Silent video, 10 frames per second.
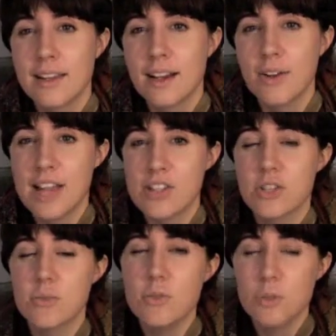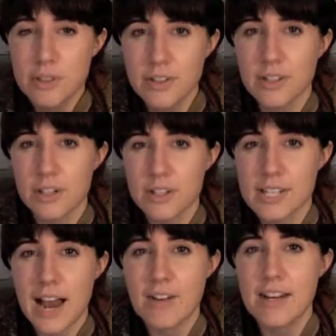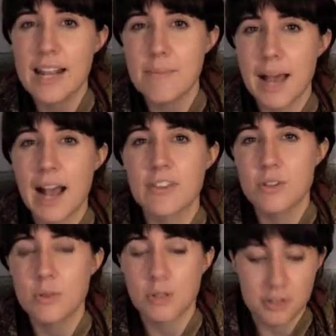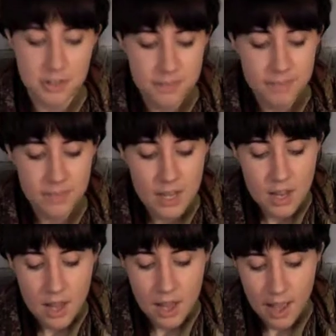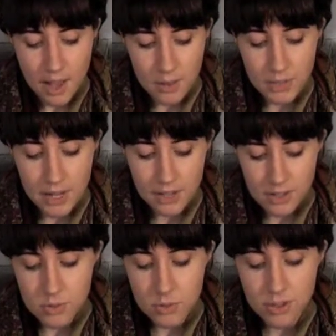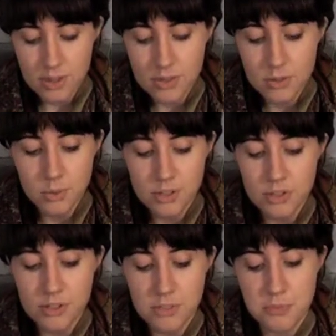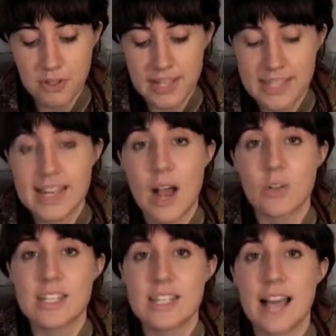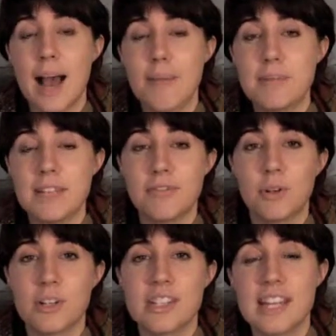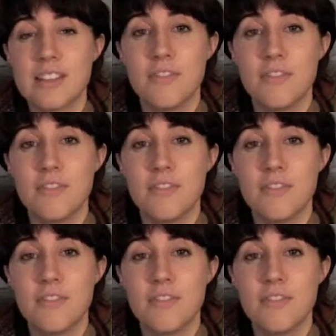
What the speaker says: Okay, so Northerners, how did it impact the North? Northerners more or less now stopped enforcing the